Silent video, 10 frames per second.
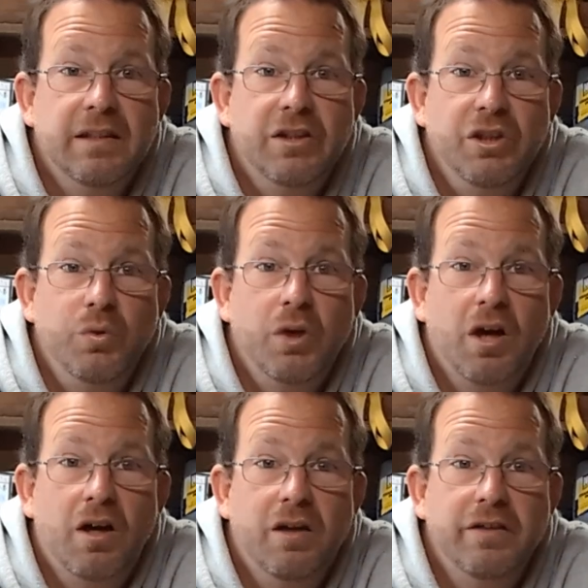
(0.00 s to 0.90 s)
that you
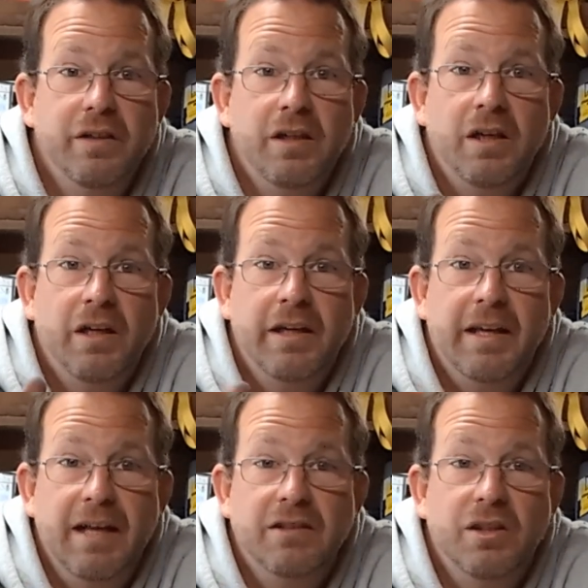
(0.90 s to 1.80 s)
can't
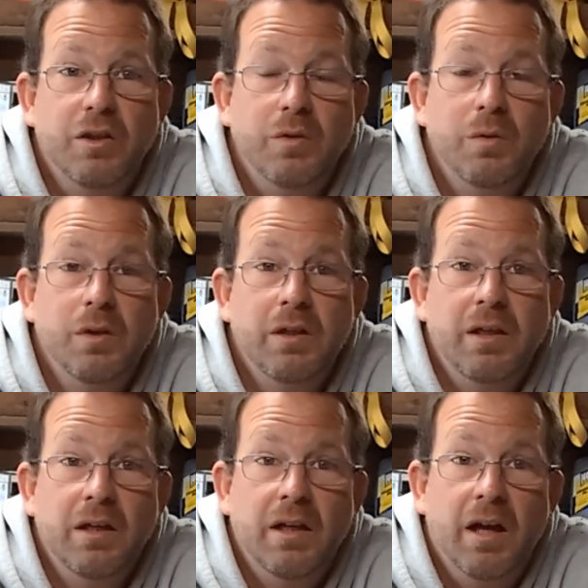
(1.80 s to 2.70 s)
get to
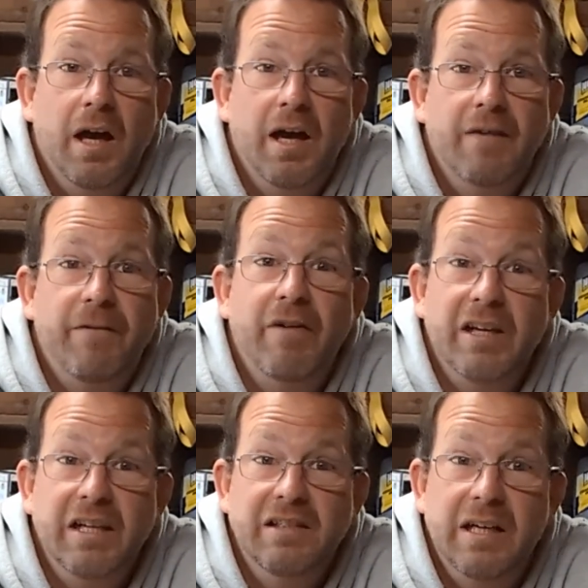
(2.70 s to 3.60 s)
very
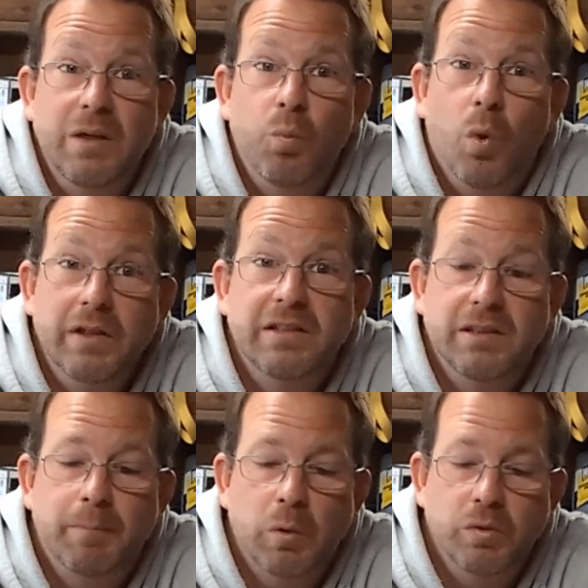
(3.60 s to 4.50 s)
easily once
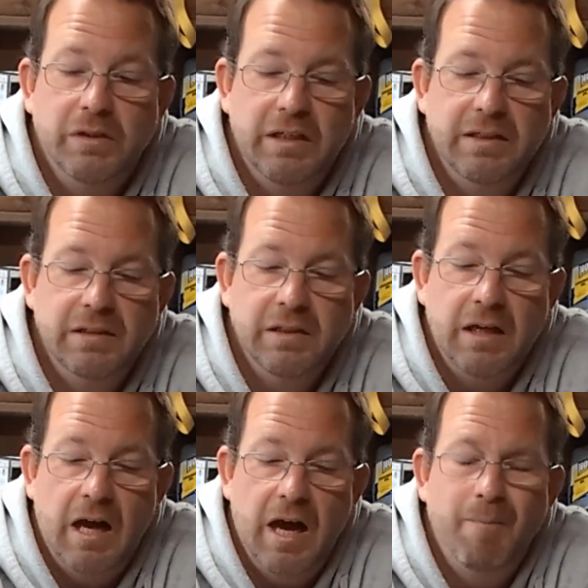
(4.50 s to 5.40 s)
it's bolted in.
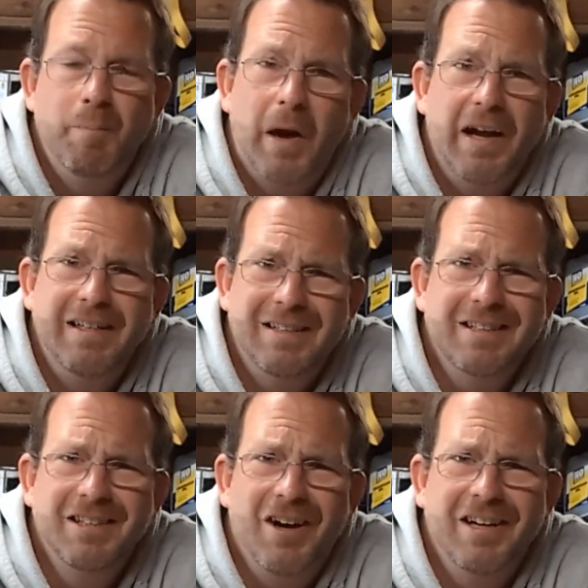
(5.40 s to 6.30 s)
But it
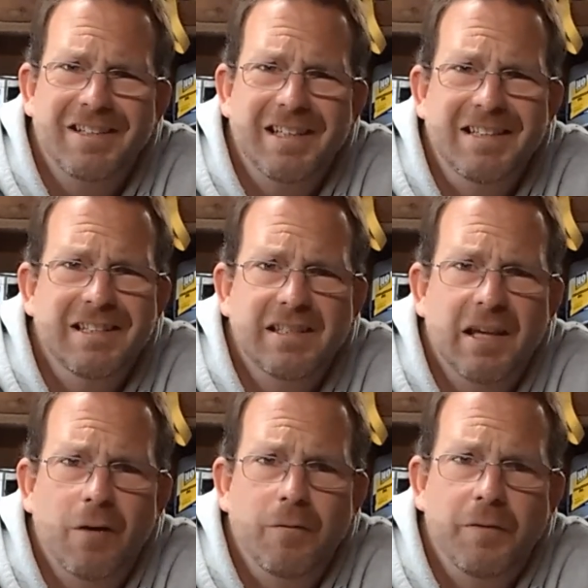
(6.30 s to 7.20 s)
does kind of seat
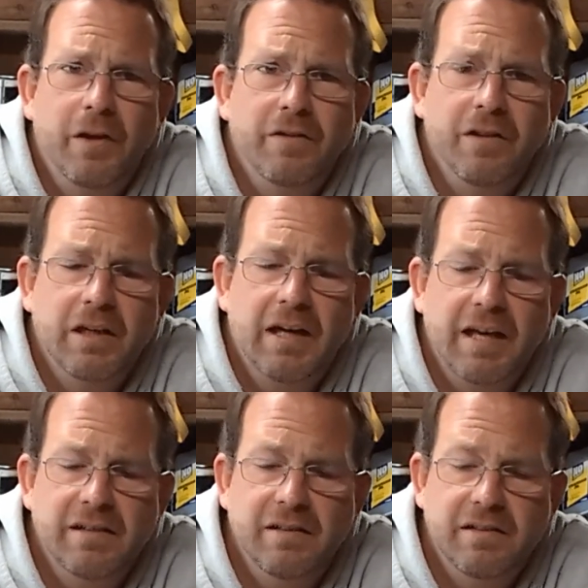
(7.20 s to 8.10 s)
itself. The
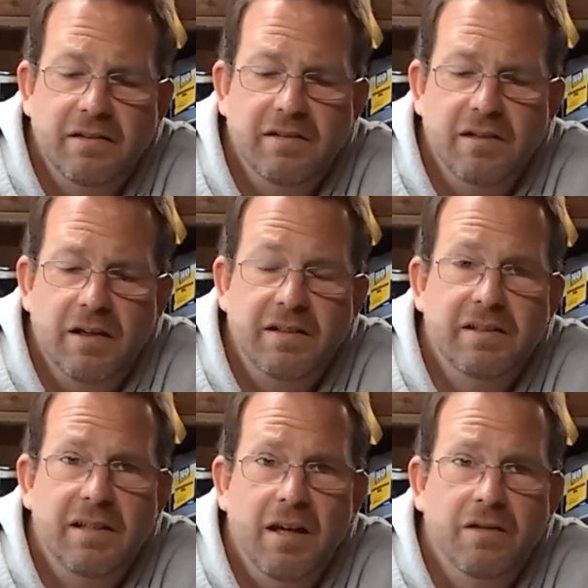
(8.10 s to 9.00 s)
connector's designed to
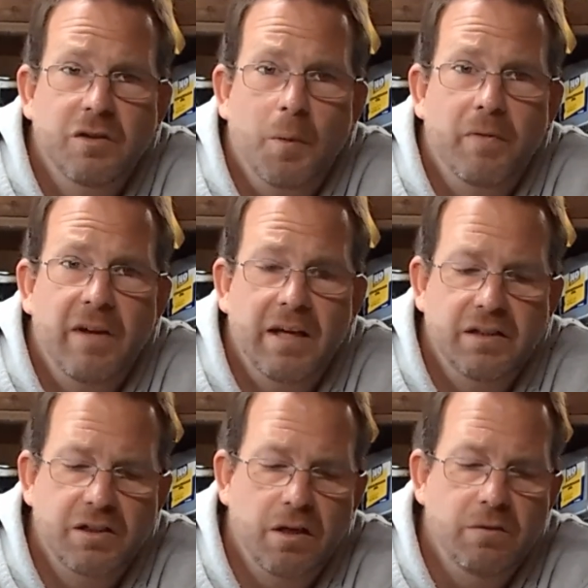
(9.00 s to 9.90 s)
sit on top of here,
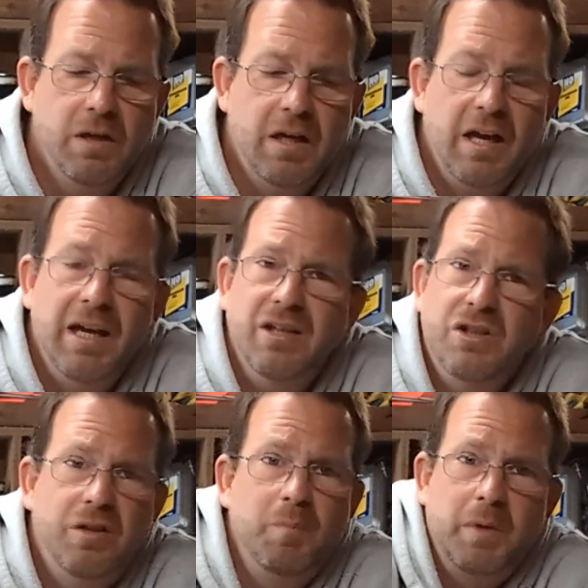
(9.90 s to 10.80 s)
so it
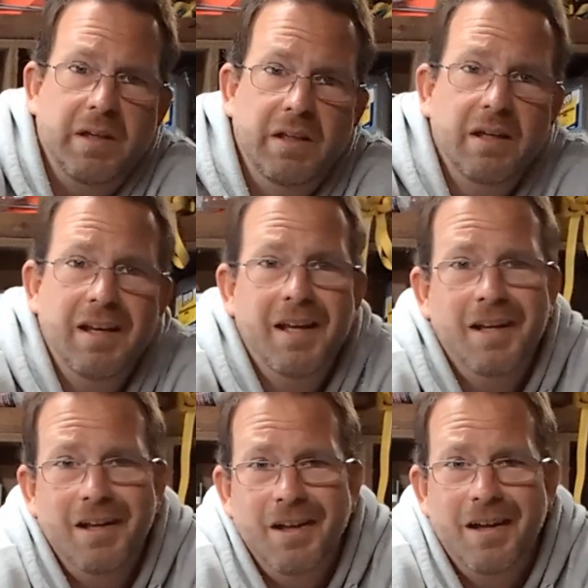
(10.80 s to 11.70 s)
shouldn't be
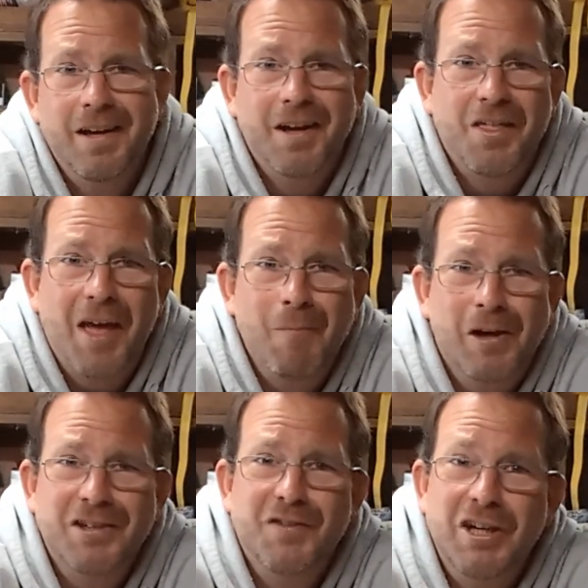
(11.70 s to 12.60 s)
that
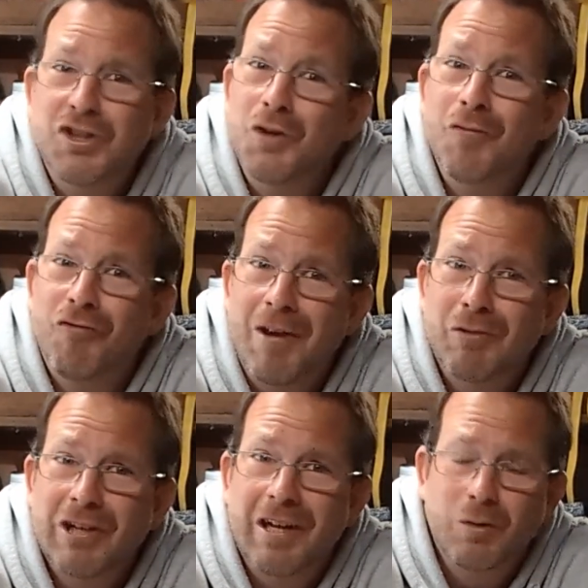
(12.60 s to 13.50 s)
much of an issue.
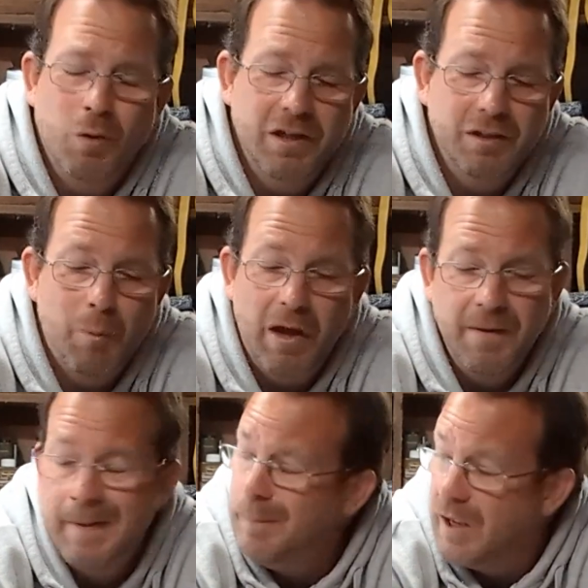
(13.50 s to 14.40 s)
Famous last words, but
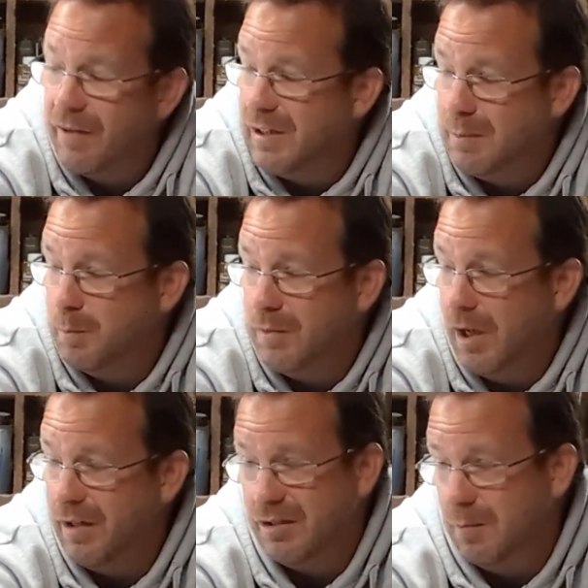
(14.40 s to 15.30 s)
it
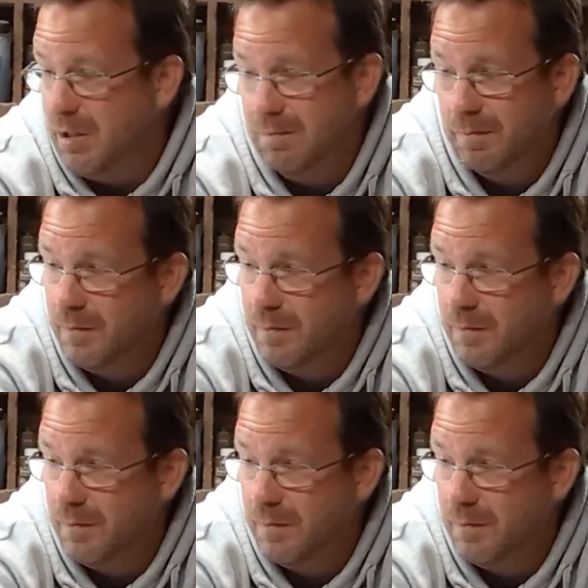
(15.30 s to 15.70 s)
only took me